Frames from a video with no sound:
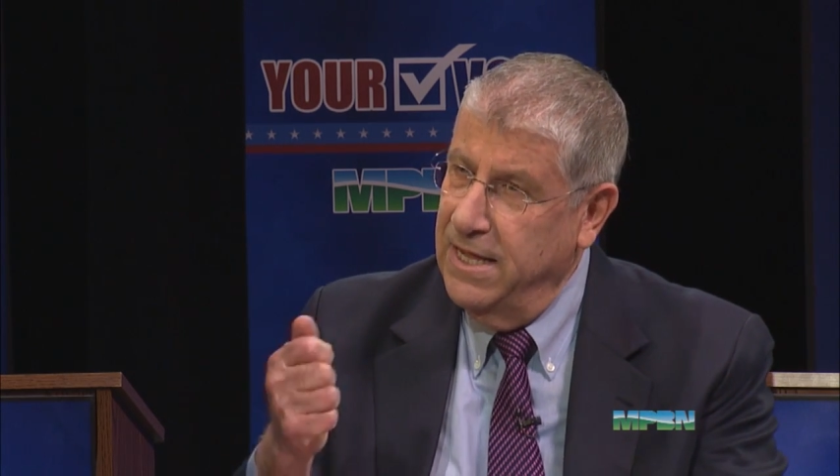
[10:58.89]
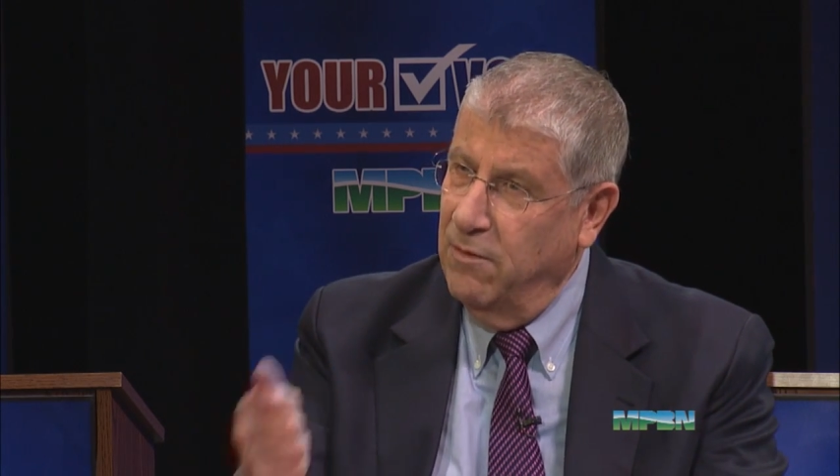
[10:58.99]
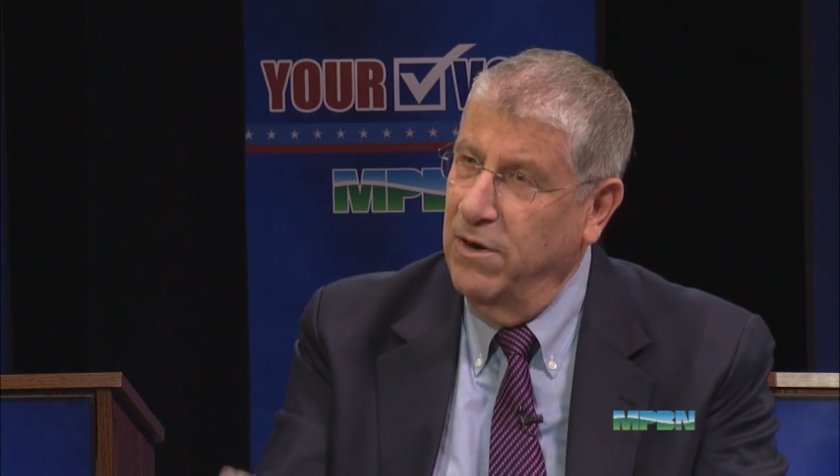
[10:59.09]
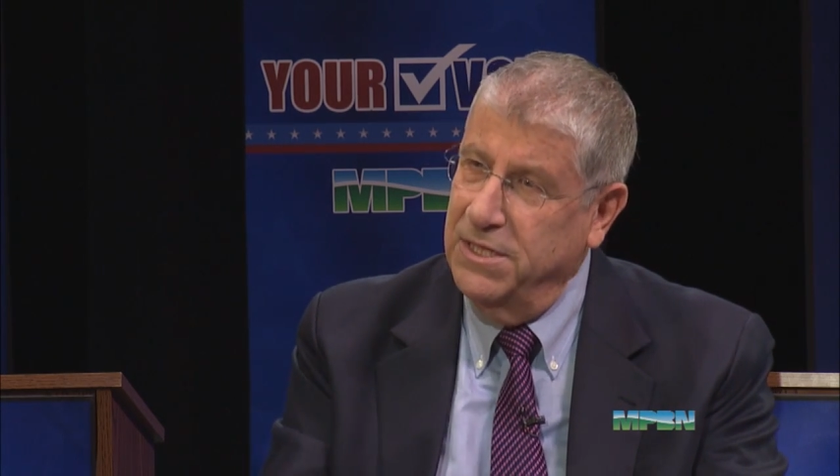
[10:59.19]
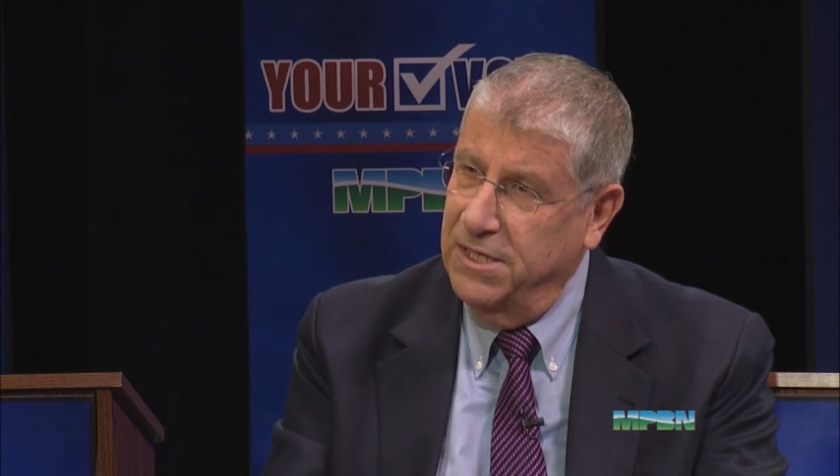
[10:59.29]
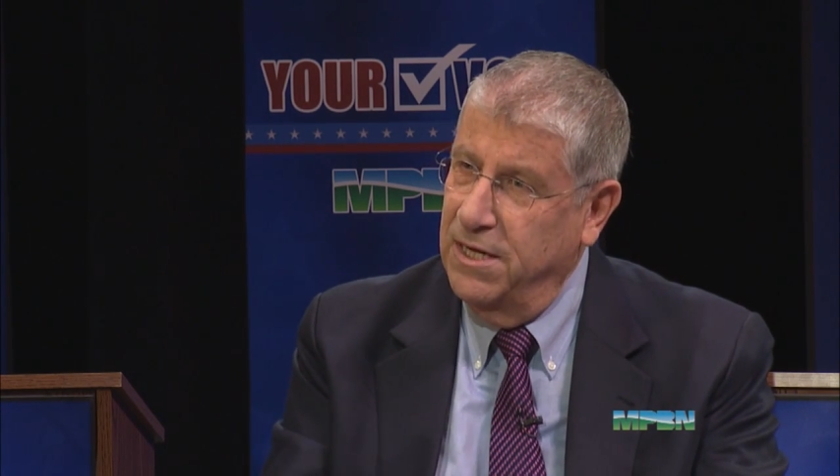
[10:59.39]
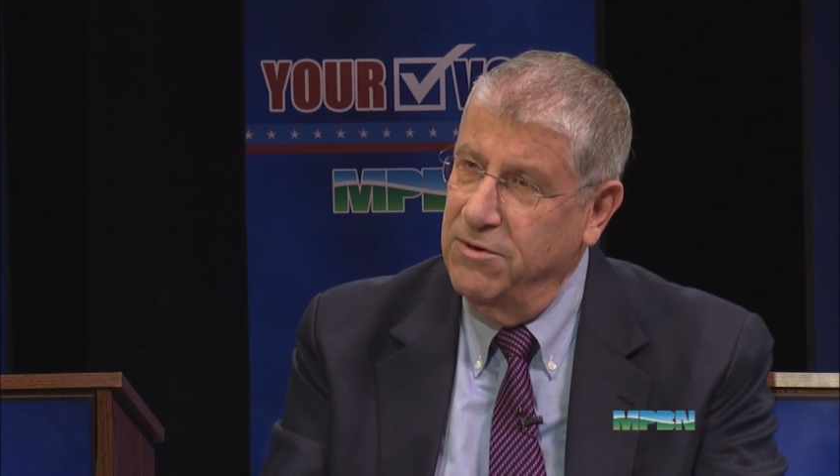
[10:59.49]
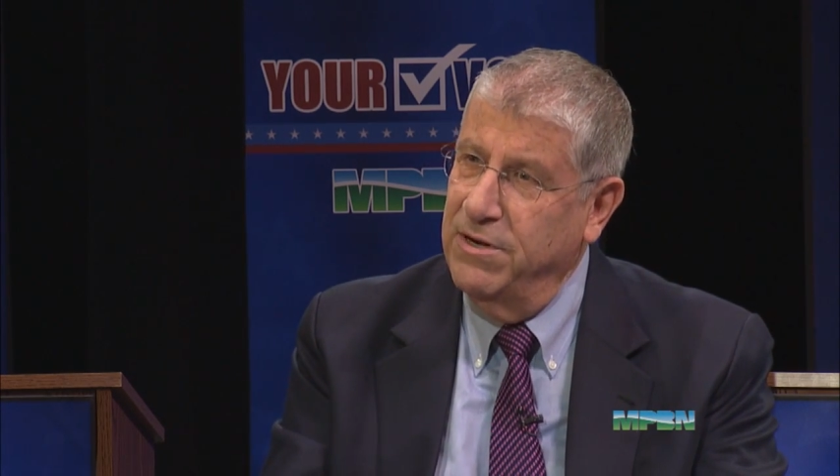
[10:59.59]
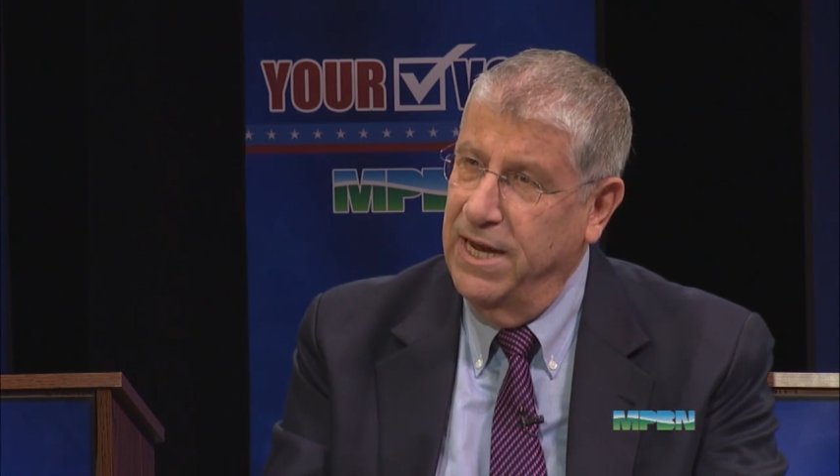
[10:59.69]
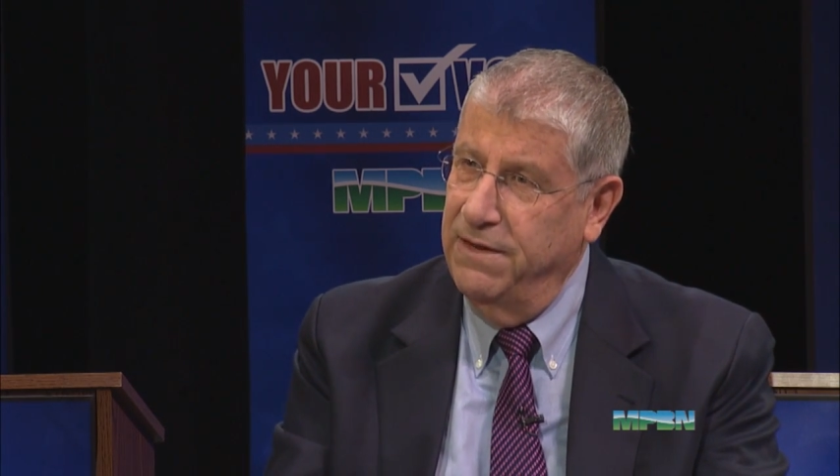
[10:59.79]
That raises
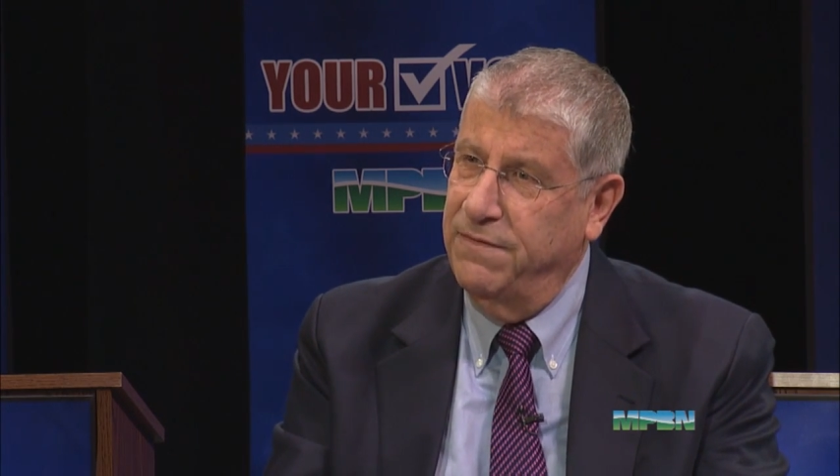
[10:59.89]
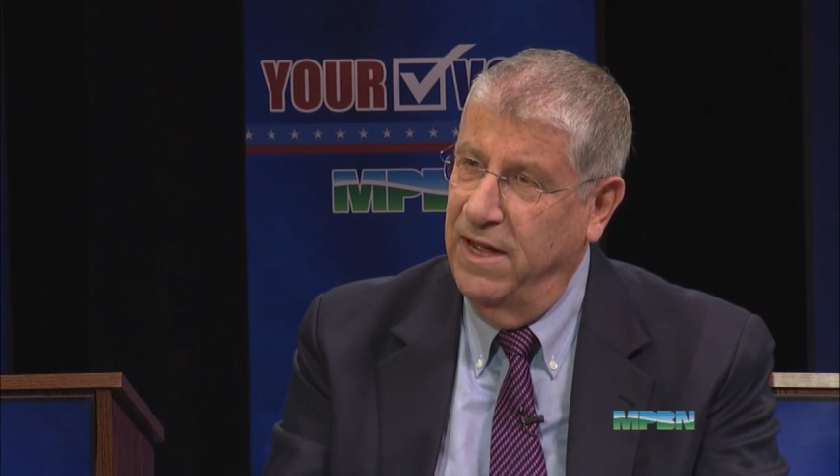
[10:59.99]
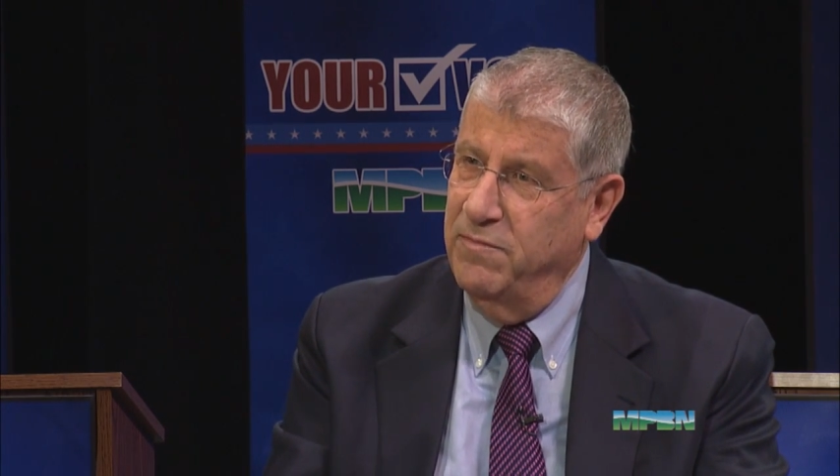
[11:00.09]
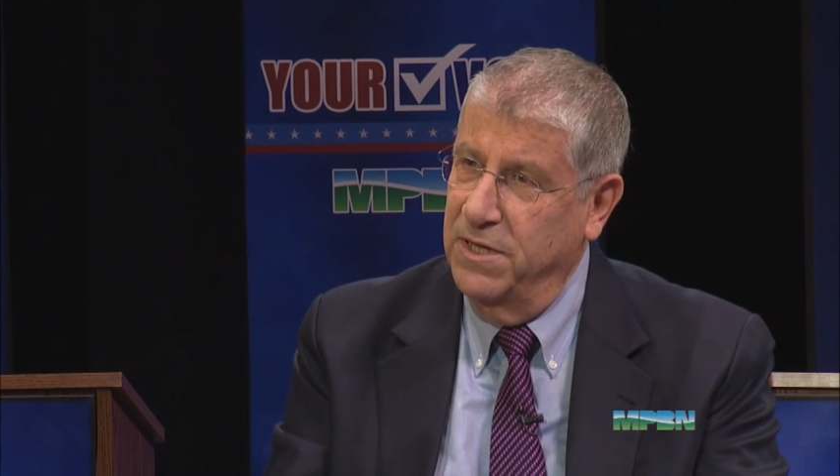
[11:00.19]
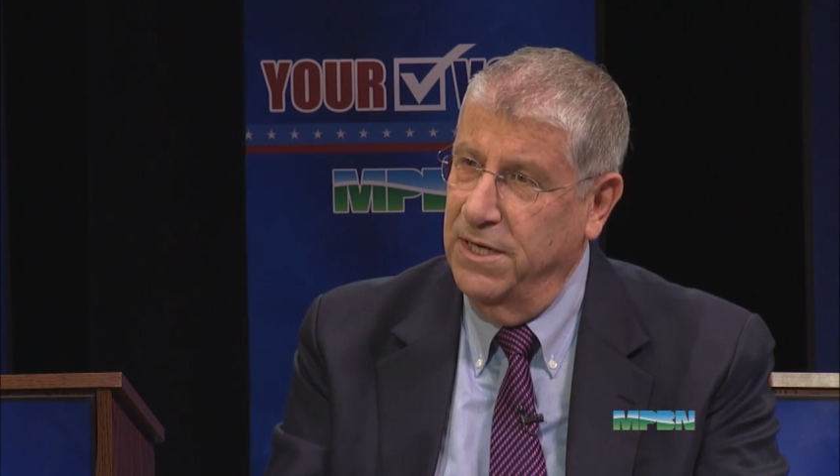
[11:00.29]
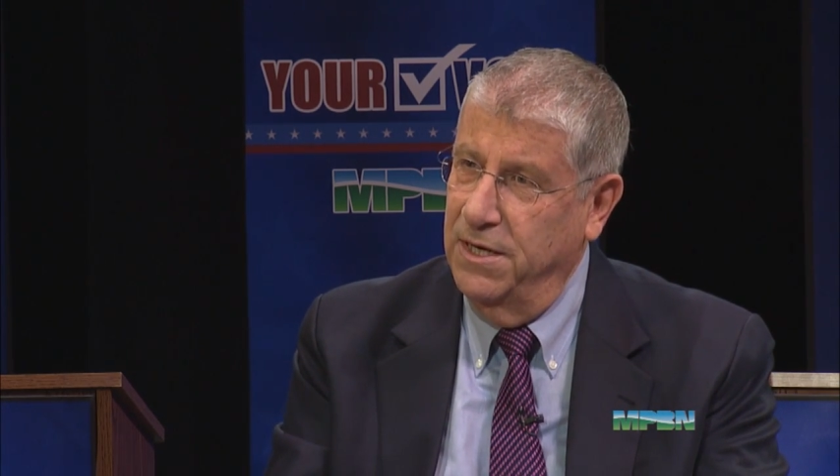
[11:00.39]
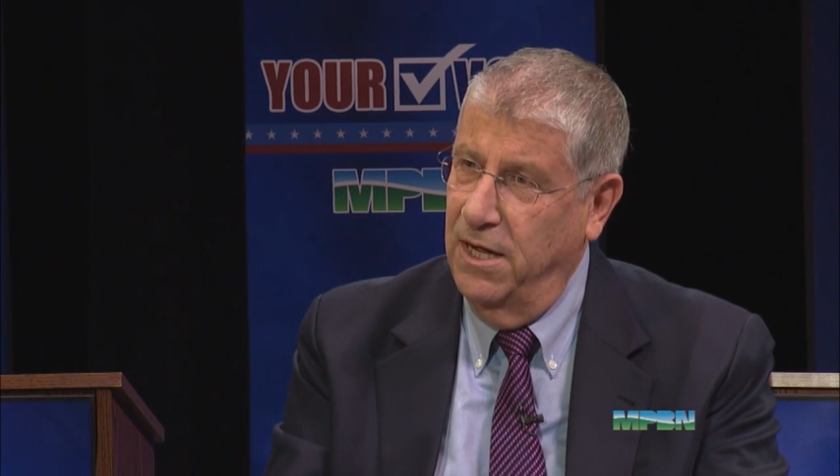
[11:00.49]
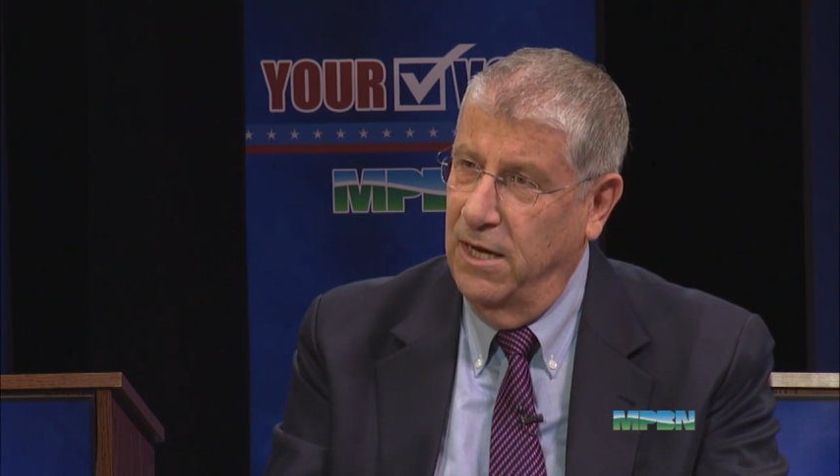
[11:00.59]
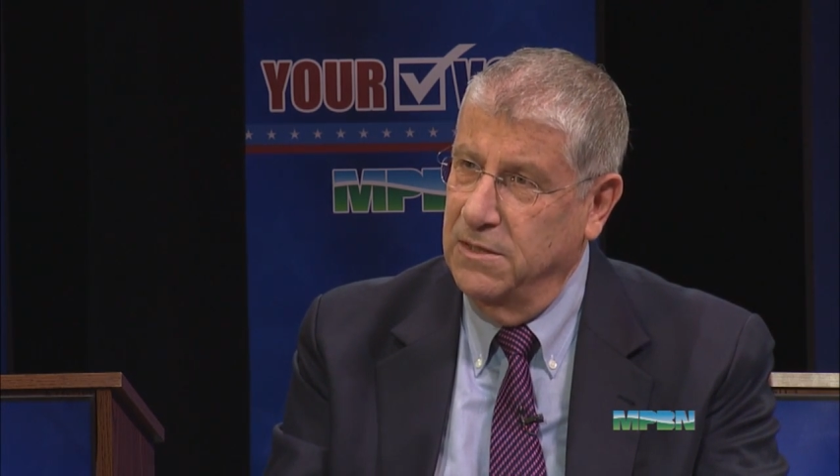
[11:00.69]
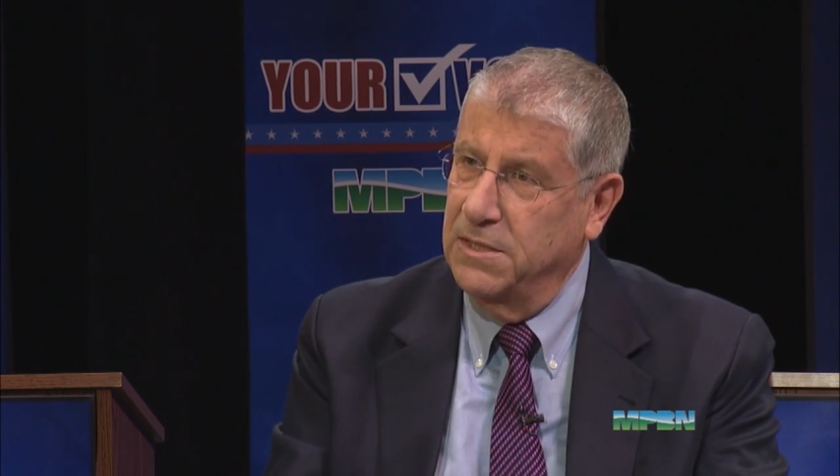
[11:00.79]
$185 million.